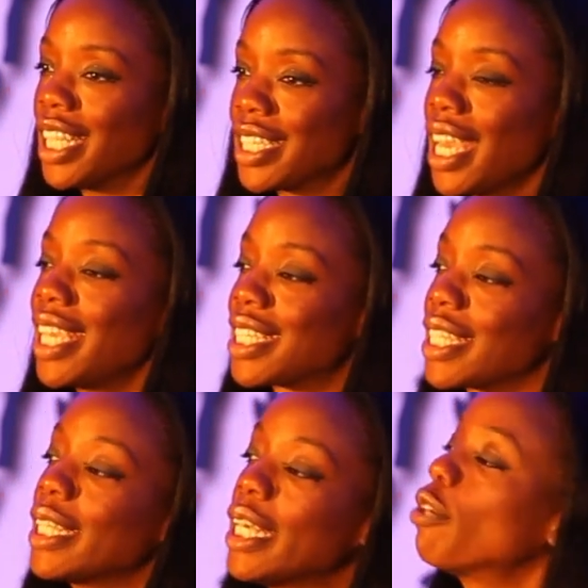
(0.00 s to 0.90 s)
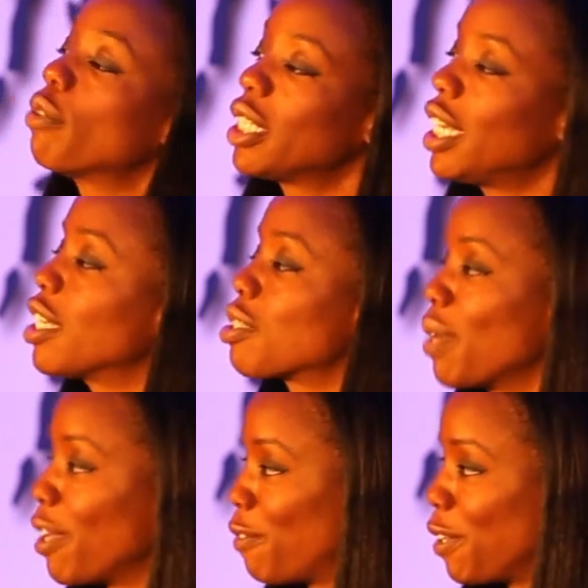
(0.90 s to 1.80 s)
science literally is
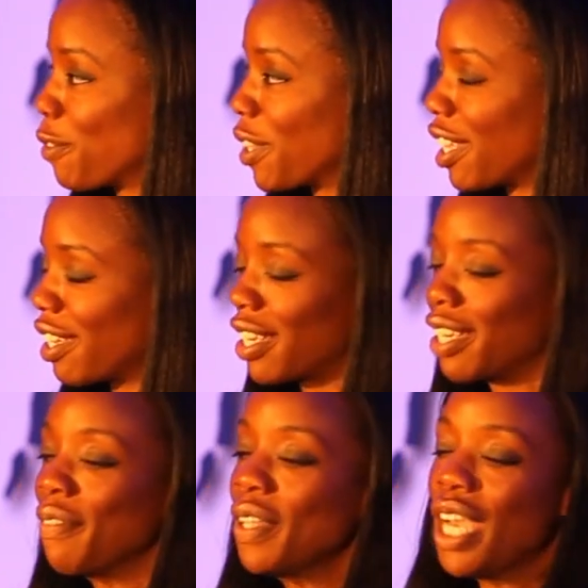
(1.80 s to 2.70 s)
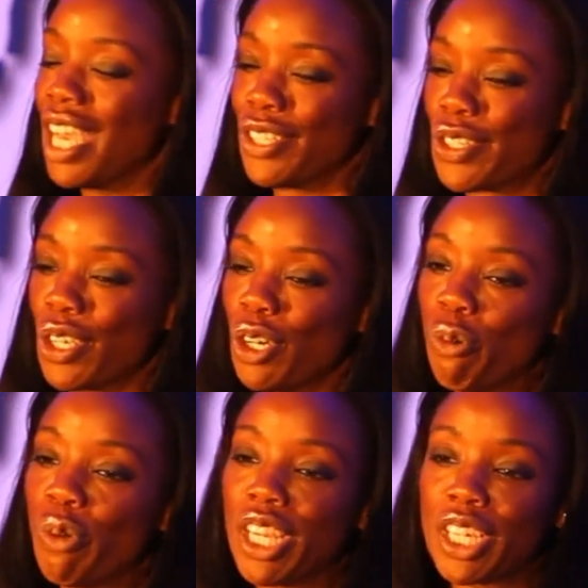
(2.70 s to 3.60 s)
my favorite thing. And
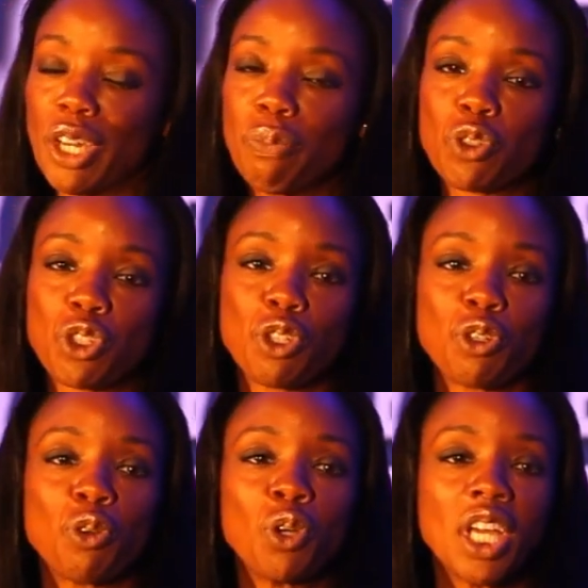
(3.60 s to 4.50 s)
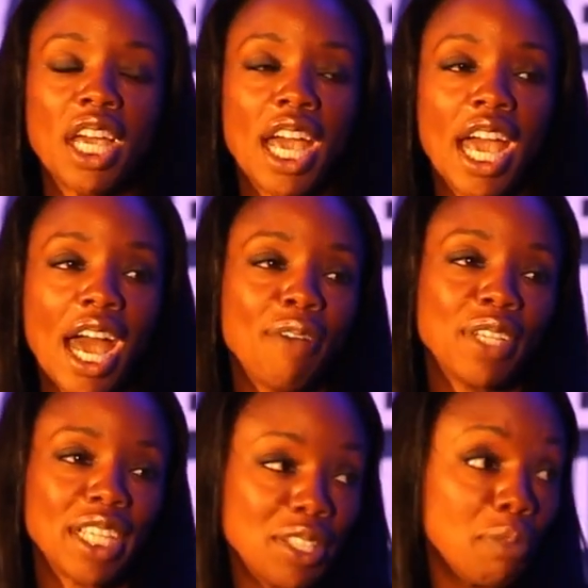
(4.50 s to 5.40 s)
so when it comes to
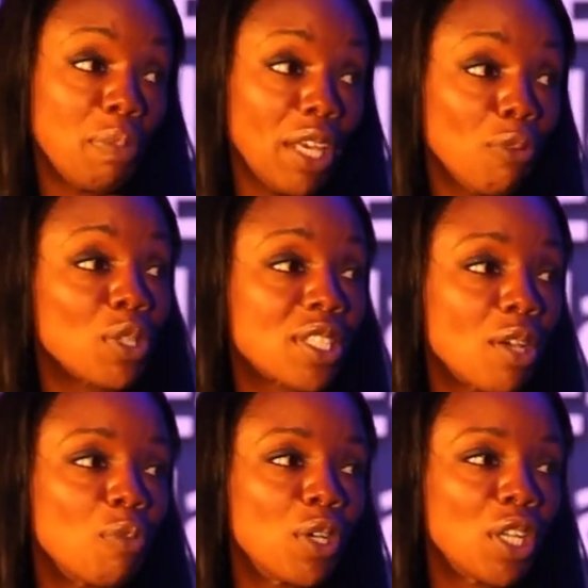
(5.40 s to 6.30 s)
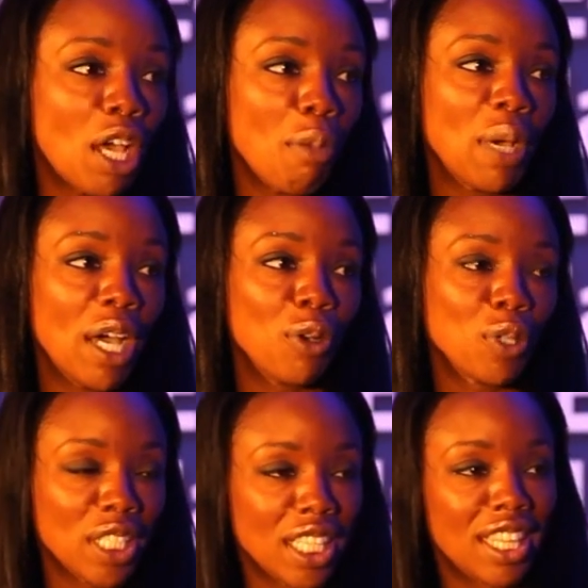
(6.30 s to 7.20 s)
having a debate with someone
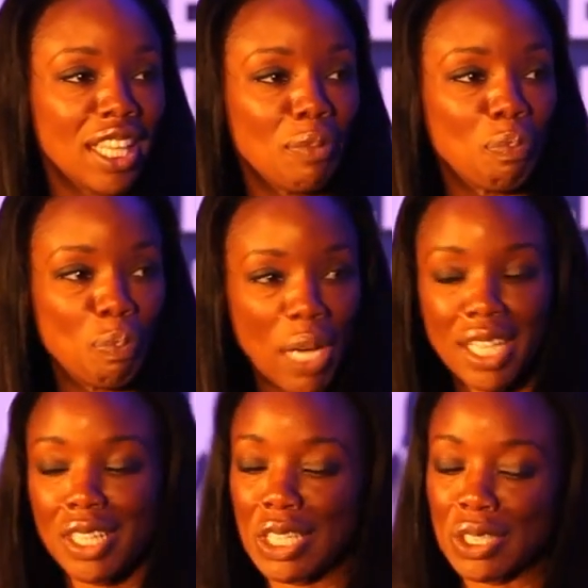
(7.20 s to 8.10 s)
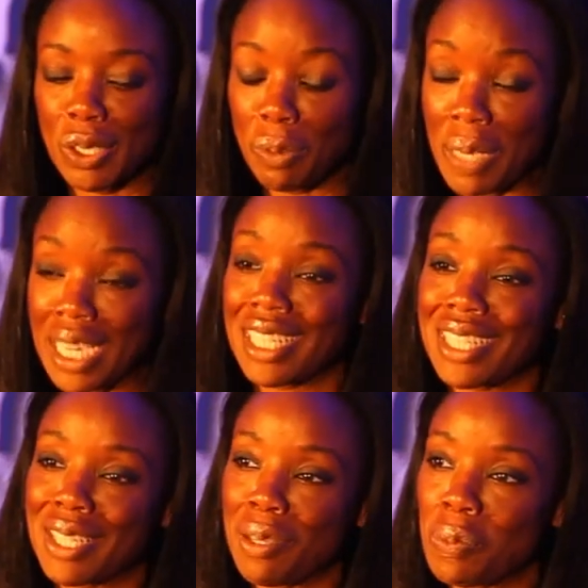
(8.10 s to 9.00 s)
about the biological
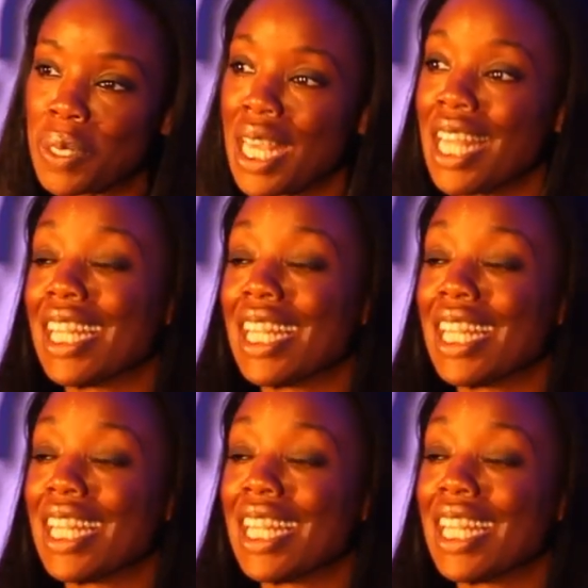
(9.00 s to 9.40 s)
mechanisms,